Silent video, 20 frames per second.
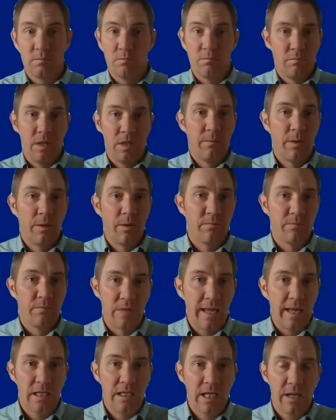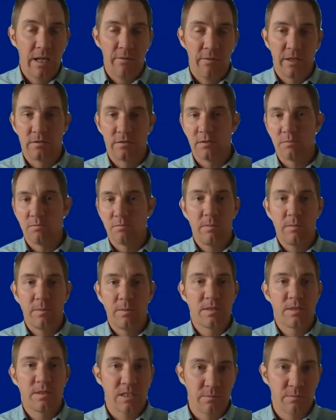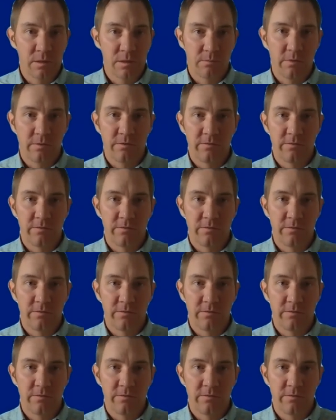minimum 90-day rentals, minimum 6-month